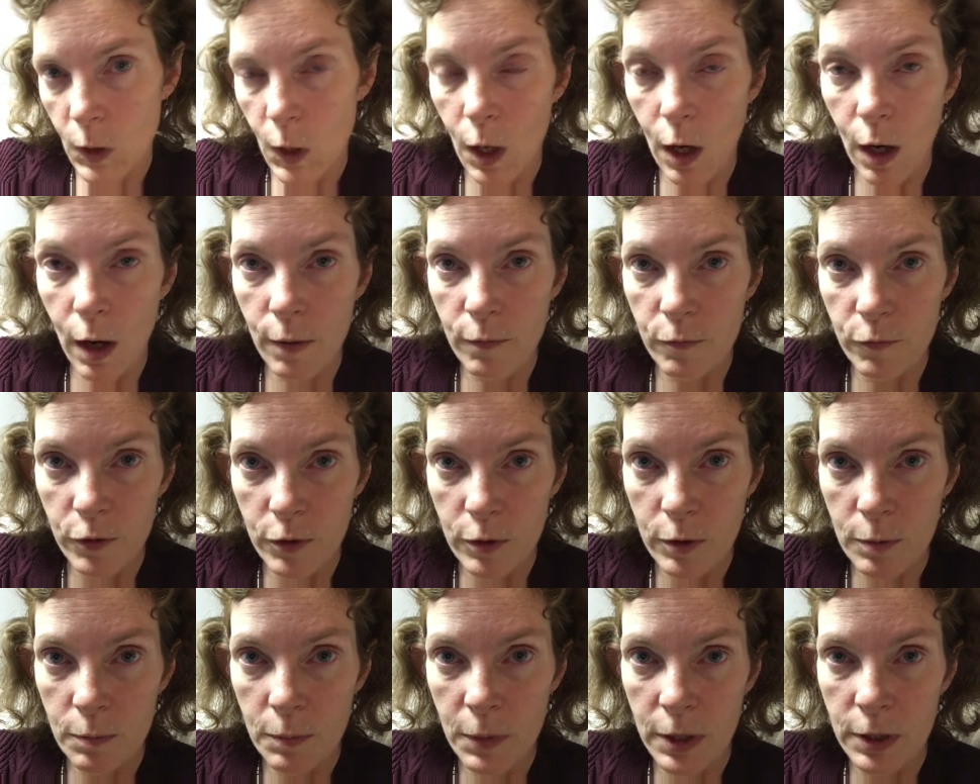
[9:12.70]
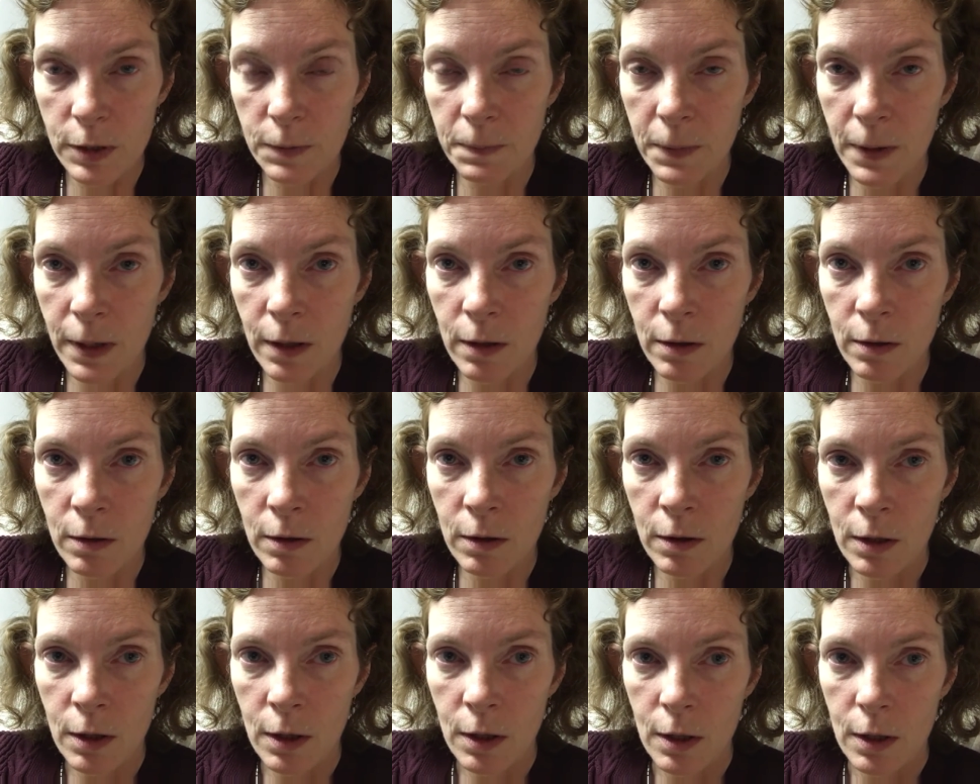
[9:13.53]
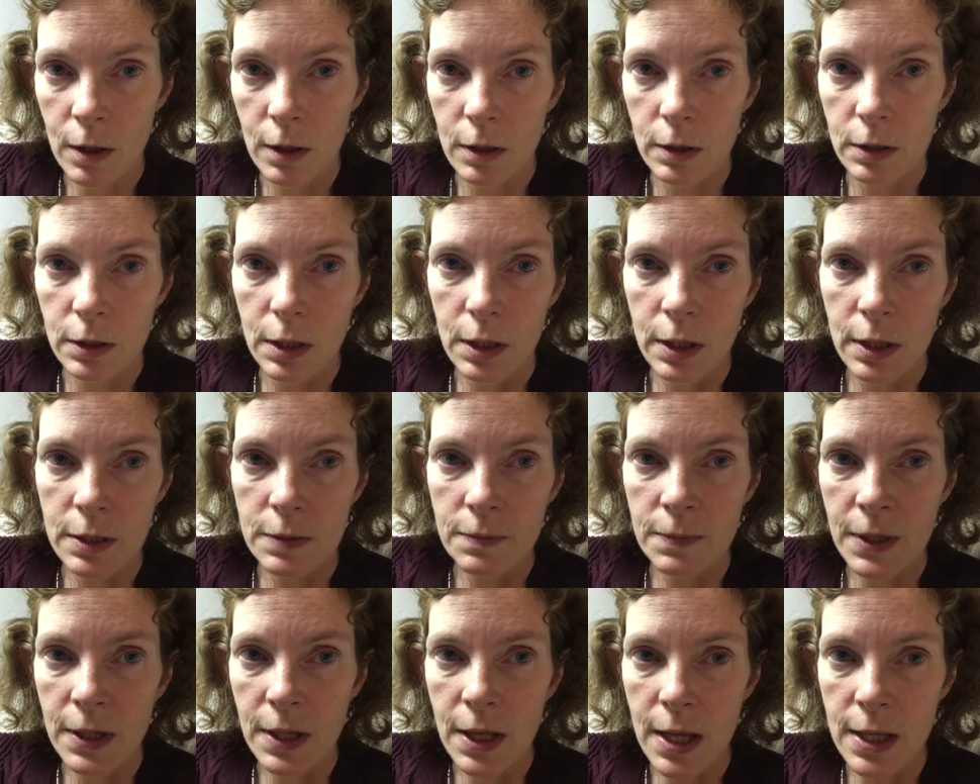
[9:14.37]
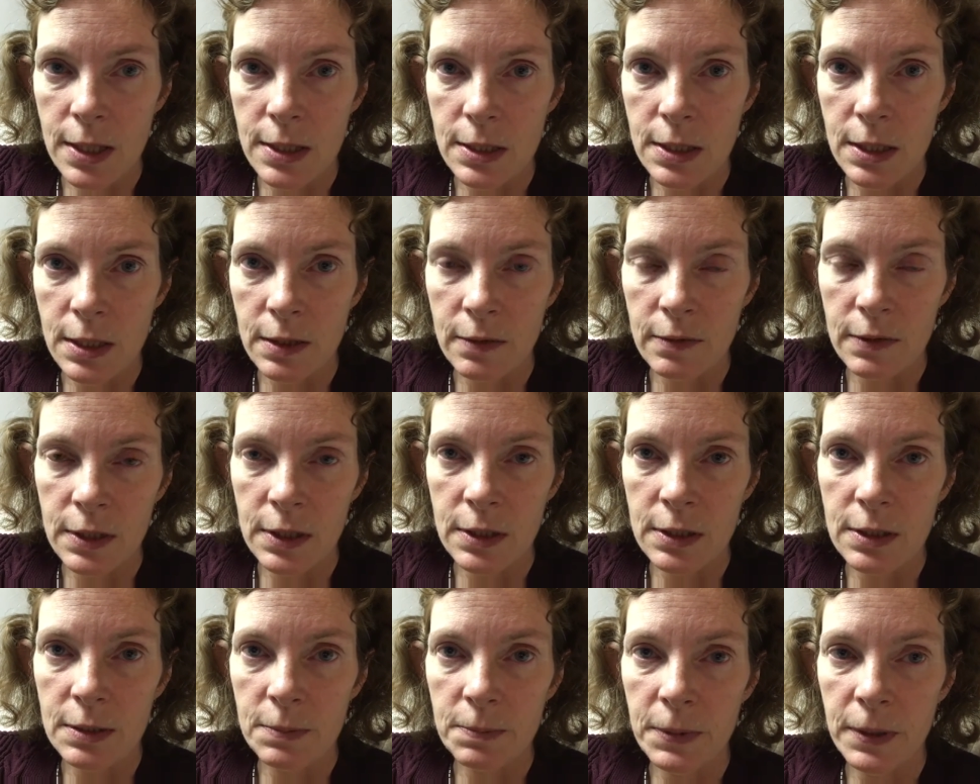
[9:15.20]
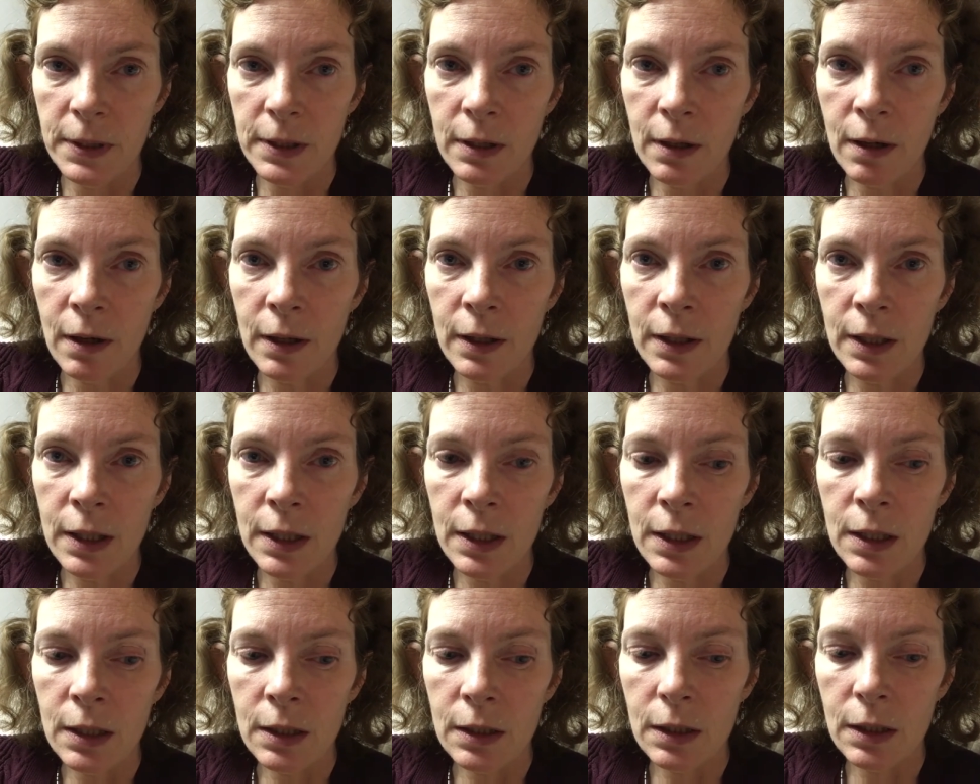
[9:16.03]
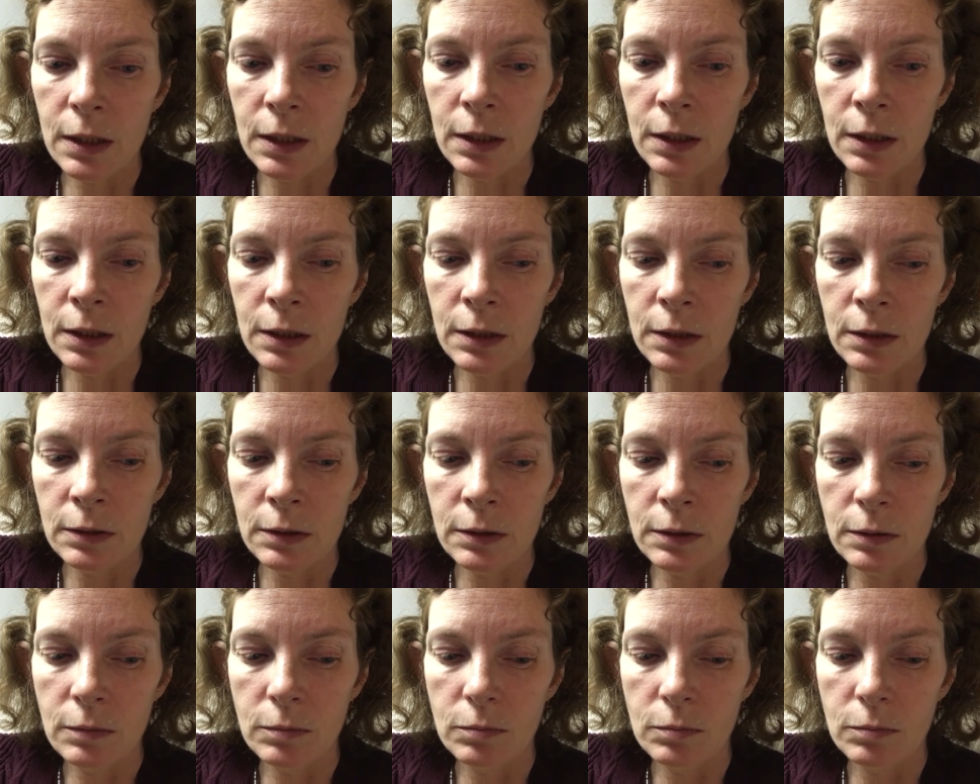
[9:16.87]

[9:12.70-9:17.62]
I'm feeling much better. Today's my last day of antibiotic, and,